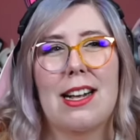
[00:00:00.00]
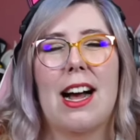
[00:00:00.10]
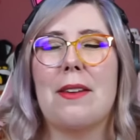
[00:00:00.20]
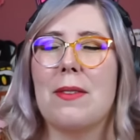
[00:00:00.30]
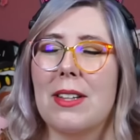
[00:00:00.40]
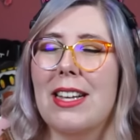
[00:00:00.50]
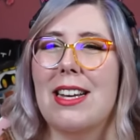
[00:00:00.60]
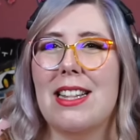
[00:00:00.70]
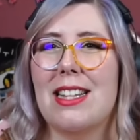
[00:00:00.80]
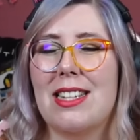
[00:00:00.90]
I'm really
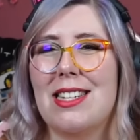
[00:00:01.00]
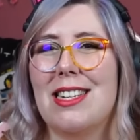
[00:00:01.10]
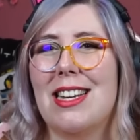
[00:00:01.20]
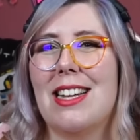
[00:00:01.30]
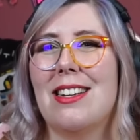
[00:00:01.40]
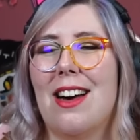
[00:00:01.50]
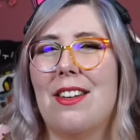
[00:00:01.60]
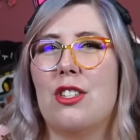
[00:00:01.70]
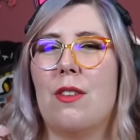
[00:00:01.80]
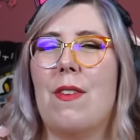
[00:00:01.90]
glad that they did
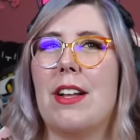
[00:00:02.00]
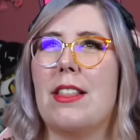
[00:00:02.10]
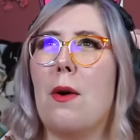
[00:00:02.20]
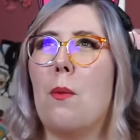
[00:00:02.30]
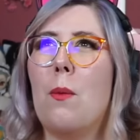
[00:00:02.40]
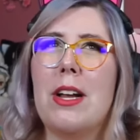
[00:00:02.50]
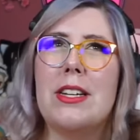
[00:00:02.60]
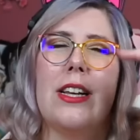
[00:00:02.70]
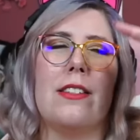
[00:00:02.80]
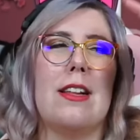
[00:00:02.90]
acknowledge the fact that
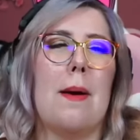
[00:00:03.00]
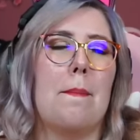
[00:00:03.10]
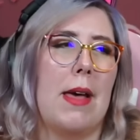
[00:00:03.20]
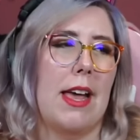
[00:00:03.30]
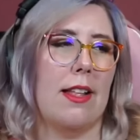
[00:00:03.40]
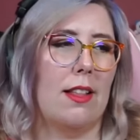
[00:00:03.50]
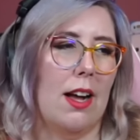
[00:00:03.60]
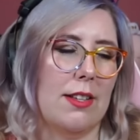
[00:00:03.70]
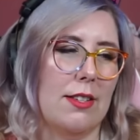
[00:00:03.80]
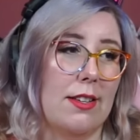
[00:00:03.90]
Wendy has not met
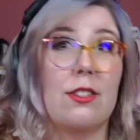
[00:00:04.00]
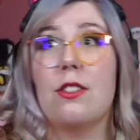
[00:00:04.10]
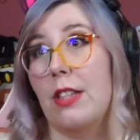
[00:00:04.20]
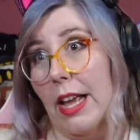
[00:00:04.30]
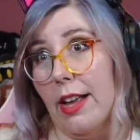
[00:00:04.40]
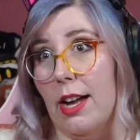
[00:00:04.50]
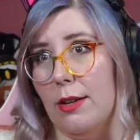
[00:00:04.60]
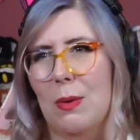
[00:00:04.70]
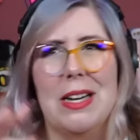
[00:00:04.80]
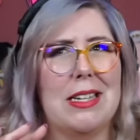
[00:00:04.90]
Laxus. Thank God,
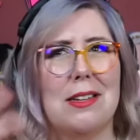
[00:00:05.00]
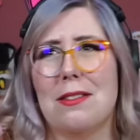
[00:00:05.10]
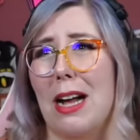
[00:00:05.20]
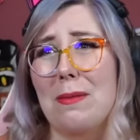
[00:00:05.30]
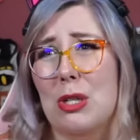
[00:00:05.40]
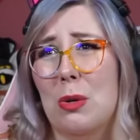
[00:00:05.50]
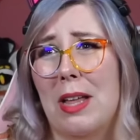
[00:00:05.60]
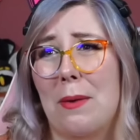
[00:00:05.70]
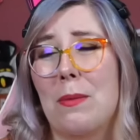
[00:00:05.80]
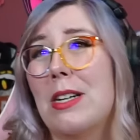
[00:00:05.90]
Wendy. I'm so
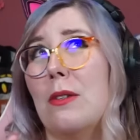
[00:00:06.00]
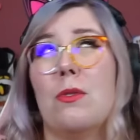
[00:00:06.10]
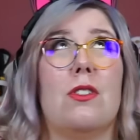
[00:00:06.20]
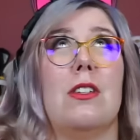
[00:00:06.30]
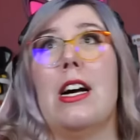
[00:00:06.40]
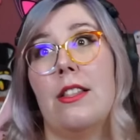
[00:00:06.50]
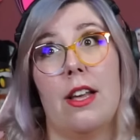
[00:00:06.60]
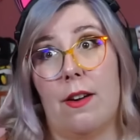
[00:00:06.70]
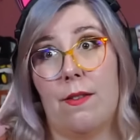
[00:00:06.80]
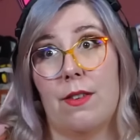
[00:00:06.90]
glad Wendy was not
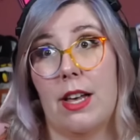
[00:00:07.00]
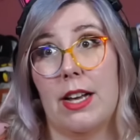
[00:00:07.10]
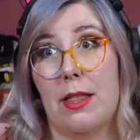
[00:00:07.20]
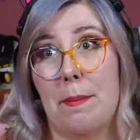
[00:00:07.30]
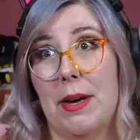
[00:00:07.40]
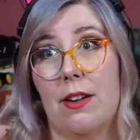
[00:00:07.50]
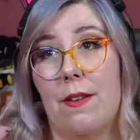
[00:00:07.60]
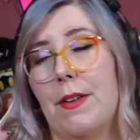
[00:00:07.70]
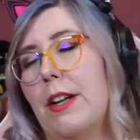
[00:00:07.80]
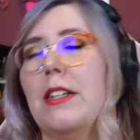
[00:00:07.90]
there for like the Battle
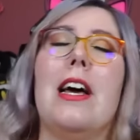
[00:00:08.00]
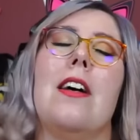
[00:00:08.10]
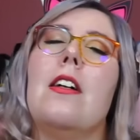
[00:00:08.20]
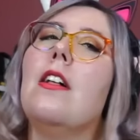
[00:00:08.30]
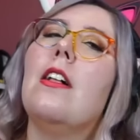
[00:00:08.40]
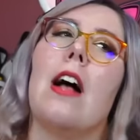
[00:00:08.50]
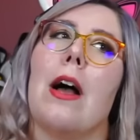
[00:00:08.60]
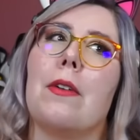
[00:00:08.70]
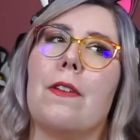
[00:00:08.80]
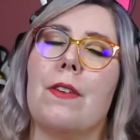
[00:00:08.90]
of Fairy Tail.
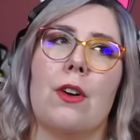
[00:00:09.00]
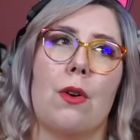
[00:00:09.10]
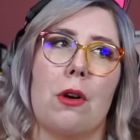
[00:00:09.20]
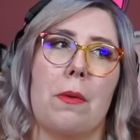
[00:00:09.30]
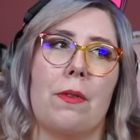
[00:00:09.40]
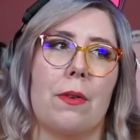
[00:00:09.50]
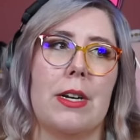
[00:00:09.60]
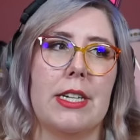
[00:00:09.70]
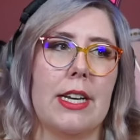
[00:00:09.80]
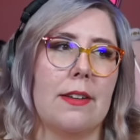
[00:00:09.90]
I would have felt horrible for
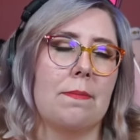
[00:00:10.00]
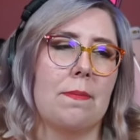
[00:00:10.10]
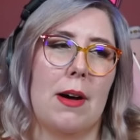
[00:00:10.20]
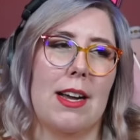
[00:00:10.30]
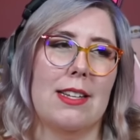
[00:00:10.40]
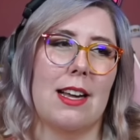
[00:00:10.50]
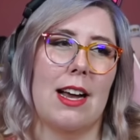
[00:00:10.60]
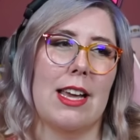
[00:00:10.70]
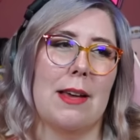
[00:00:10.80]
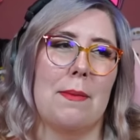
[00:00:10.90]
Wendy. But
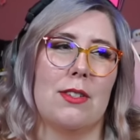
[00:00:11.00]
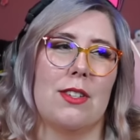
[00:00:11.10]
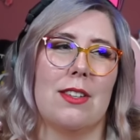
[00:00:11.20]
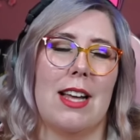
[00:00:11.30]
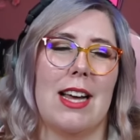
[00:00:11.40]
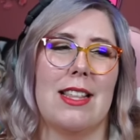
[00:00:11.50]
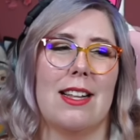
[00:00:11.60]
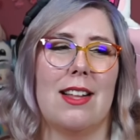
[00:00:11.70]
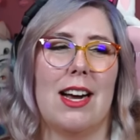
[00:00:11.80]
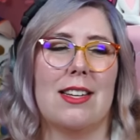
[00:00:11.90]
I am also glad
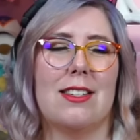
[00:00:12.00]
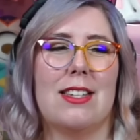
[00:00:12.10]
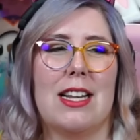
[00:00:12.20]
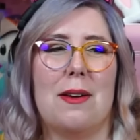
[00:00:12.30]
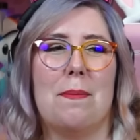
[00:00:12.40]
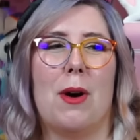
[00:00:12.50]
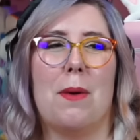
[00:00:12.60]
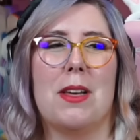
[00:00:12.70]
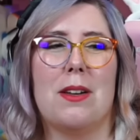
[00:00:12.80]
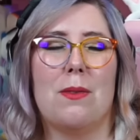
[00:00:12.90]
that Laxus had a
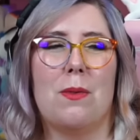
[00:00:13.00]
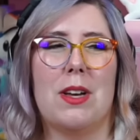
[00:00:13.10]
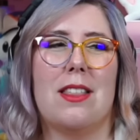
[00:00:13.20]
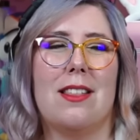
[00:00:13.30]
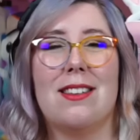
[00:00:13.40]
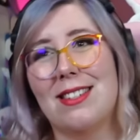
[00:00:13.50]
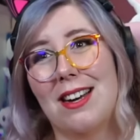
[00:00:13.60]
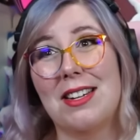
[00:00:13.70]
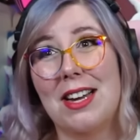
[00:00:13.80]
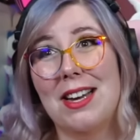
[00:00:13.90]
moment with
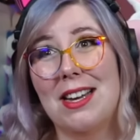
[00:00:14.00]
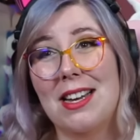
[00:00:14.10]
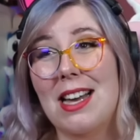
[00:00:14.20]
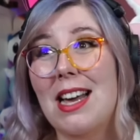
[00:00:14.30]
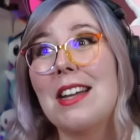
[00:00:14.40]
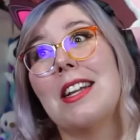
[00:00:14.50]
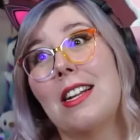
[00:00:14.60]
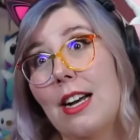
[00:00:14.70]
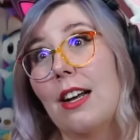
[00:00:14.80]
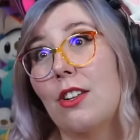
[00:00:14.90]
Lisanna and
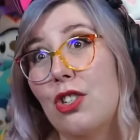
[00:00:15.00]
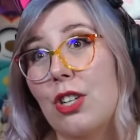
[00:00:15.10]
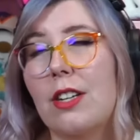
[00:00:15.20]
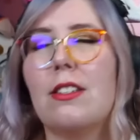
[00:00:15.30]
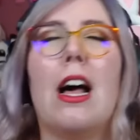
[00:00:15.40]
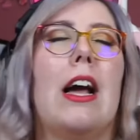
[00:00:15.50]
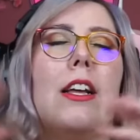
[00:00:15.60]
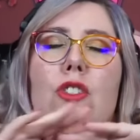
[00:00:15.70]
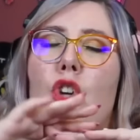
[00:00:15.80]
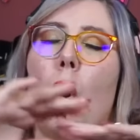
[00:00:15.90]
acknowledged her because
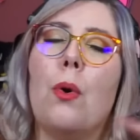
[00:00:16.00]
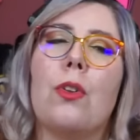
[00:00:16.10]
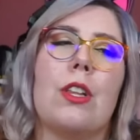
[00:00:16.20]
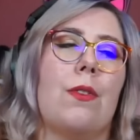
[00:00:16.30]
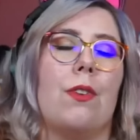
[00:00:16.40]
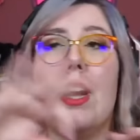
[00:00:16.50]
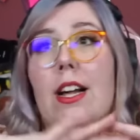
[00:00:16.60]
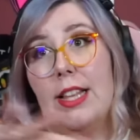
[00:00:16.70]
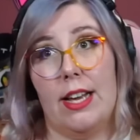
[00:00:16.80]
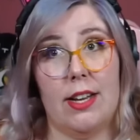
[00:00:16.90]
I totally
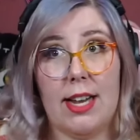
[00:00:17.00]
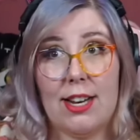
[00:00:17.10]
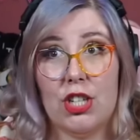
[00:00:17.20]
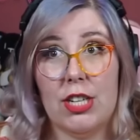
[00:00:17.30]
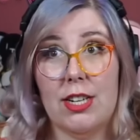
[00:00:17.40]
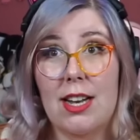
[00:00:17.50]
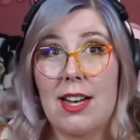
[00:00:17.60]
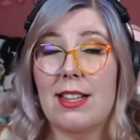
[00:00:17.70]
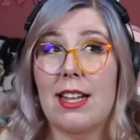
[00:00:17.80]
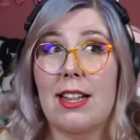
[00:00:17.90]
forgot that connection.
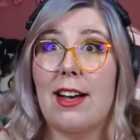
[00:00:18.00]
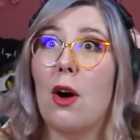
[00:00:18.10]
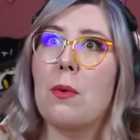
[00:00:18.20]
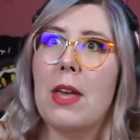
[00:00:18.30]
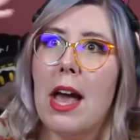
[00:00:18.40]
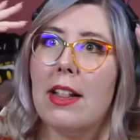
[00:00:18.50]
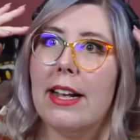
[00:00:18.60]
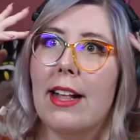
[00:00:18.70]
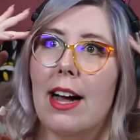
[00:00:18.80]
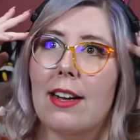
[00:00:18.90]
That like, oh yeah, like
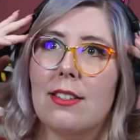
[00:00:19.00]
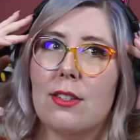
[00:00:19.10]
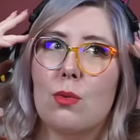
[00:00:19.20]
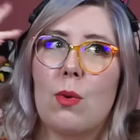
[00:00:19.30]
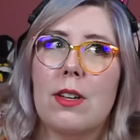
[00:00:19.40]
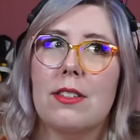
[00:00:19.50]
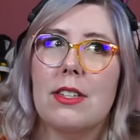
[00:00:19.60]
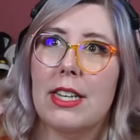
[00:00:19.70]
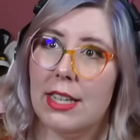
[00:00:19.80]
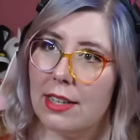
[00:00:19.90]
Laxus
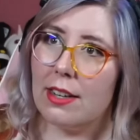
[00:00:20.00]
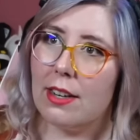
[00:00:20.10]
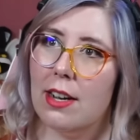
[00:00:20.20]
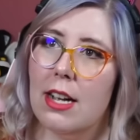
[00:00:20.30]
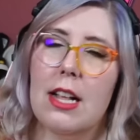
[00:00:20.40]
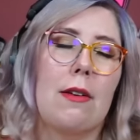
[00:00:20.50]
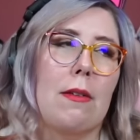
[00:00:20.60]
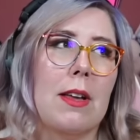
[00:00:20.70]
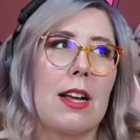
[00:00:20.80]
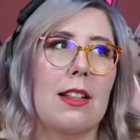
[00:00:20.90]
wasn't here
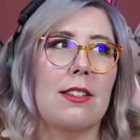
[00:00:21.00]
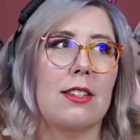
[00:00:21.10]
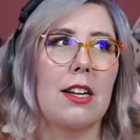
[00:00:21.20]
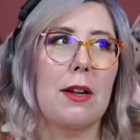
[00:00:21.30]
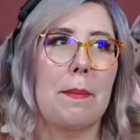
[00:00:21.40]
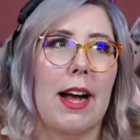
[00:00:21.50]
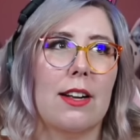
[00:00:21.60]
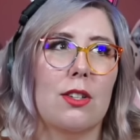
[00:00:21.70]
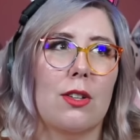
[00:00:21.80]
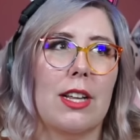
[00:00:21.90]
we got Lisanna
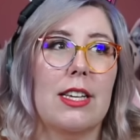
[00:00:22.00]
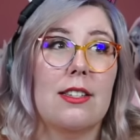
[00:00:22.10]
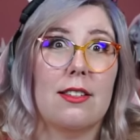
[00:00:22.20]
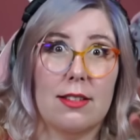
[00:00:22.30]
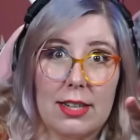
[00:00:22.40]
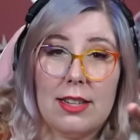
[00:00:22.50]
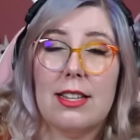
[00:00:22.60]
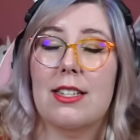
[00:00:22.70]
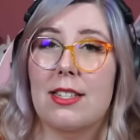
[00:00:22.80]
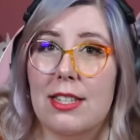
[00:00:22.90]
back. So like he's
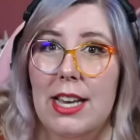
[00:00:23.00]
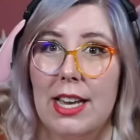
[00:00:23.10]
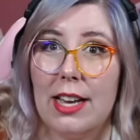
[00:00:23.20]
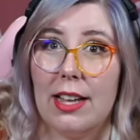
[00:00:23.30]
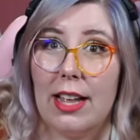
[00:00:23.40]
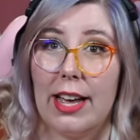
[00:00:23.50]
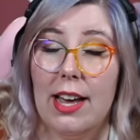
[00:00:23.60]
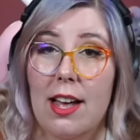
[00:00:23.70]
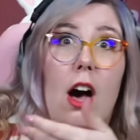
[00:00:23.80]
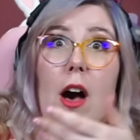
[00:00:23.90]
literally seeing
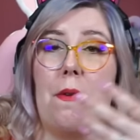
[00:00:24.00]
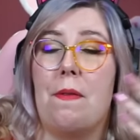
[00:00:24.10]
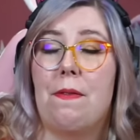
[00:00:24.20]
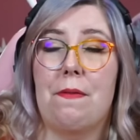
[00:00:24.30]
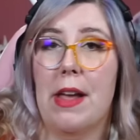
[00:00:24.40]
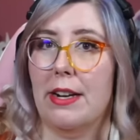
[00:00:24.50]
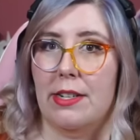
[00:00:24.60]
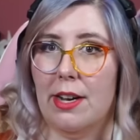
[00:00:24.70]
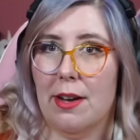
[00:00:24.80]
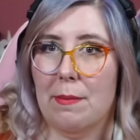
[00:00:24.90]
like a
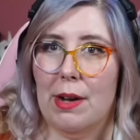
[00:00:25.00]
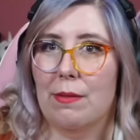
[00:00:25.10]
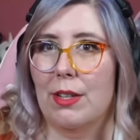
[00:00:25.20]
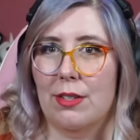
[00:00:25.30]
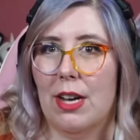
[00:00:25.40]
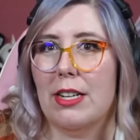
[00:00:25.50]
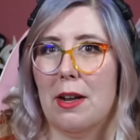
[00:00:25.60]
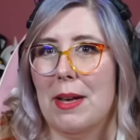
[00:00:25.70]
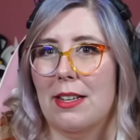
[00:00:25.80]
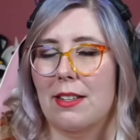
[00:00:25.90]
phantom of
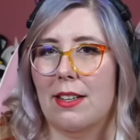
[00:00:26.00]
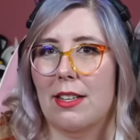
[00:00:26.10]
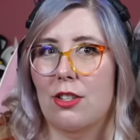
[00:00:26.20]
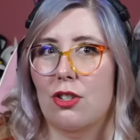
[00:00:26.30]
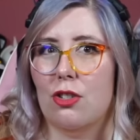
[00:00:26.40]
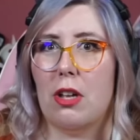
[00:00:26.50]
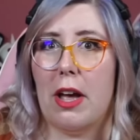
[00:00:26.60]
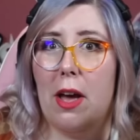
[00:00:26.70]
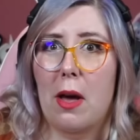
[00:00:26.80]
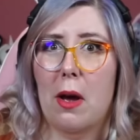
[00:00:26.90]
Lisanna basically. He's just
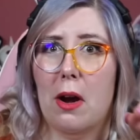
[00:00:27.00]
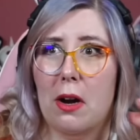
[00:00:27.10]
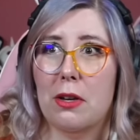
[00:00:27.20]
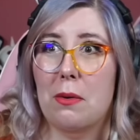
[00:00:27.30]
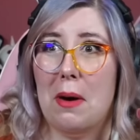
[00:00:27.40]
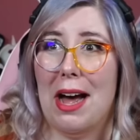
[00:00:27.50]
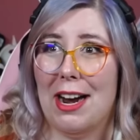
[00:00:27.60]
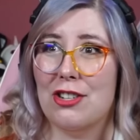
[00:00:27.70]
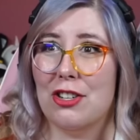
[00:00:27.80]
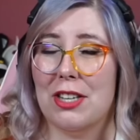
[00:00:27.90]
like, "Are you
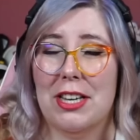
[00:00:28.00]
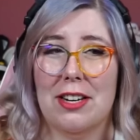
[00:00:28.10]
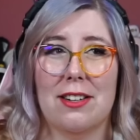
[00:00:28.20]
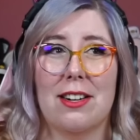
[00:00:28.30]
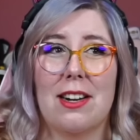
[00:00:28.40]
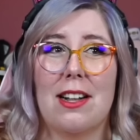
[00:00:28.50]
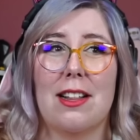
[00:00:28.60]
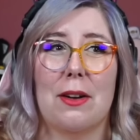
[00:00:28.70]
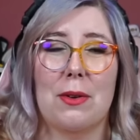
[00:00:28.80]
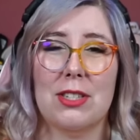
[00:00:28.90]
actually here?
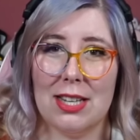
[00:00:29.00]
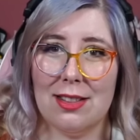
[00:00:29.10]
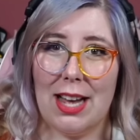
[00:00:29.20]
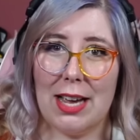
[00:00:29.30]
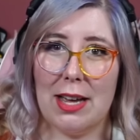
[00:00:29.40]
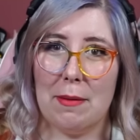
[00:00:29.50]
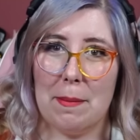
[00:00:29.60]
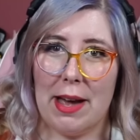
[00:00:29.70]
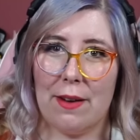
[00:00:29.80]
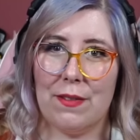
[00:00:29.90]
Like what's it like coming
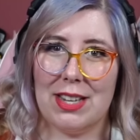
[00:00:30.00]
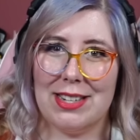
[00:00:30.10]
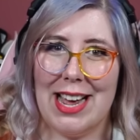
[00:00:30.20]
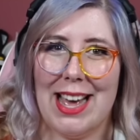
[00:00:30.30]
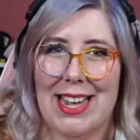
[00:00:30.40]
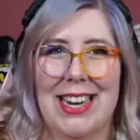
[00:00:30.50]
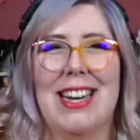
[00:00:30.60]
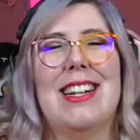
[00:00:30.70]
back from the dead?"